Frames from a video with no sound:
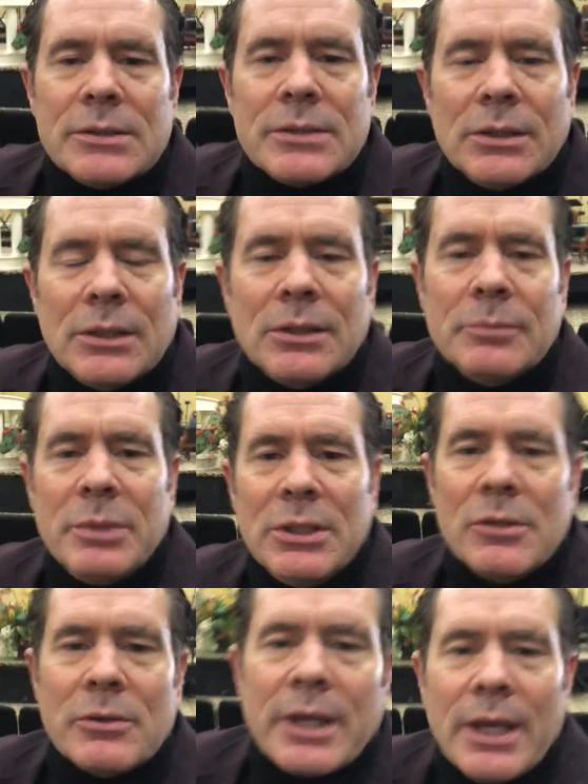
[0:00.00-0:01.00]
to
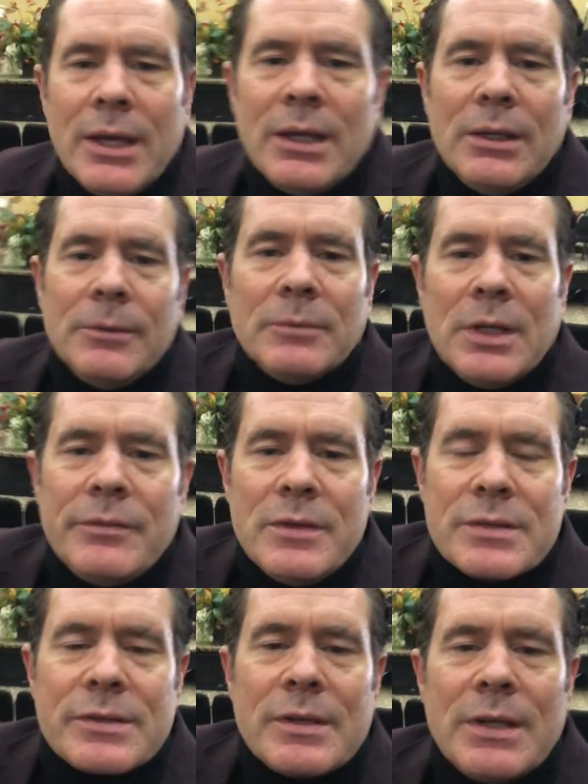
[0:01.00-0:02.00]
be okay in
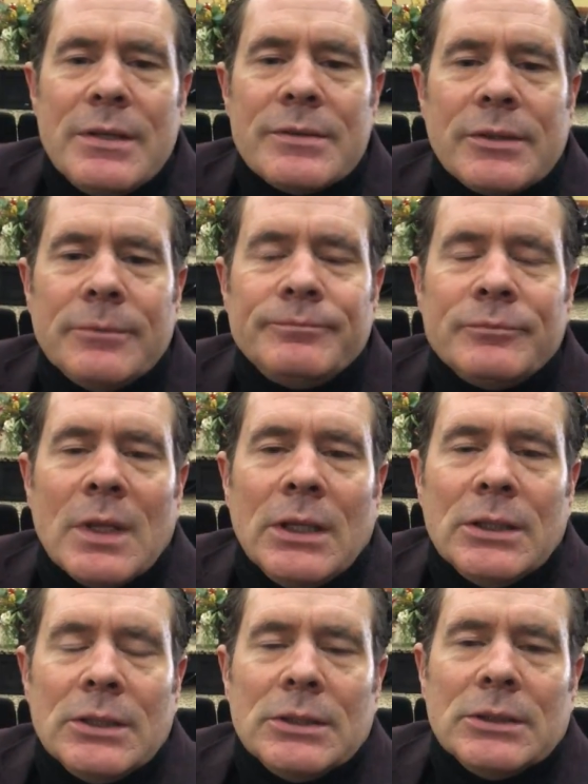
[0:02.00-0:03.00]
this season.
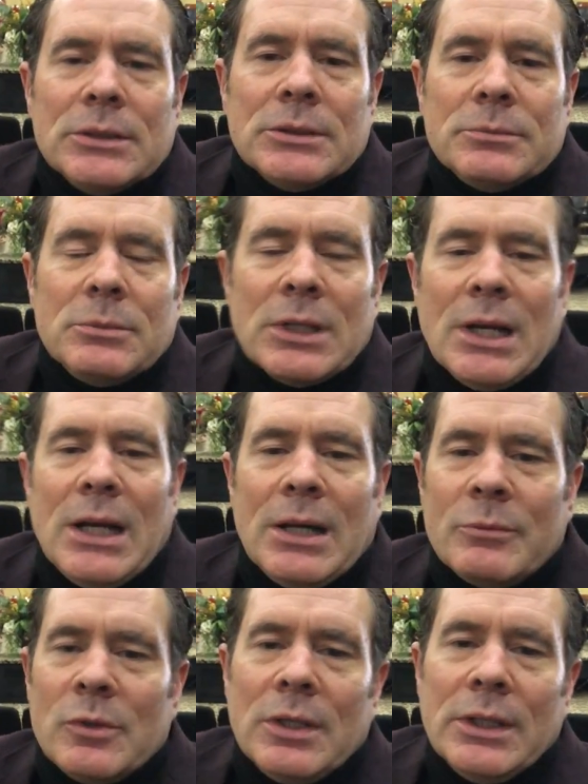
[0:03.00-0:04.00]
But
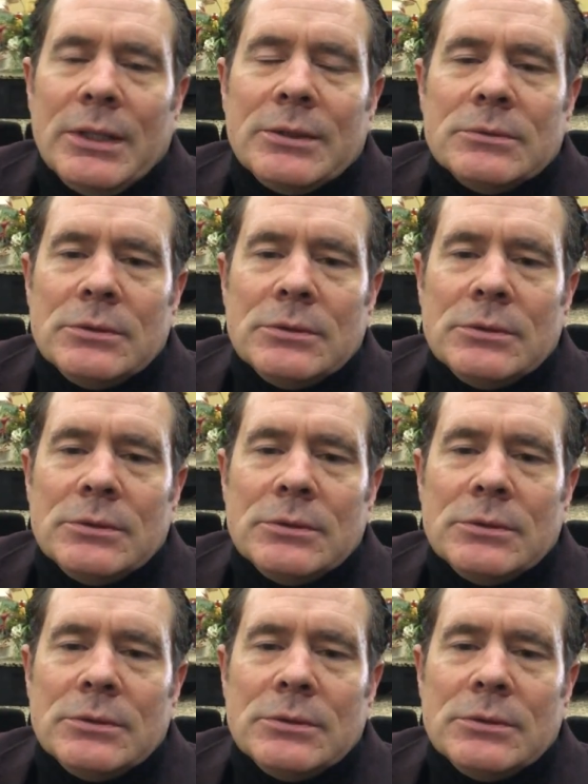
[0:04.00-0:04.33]
I'm really,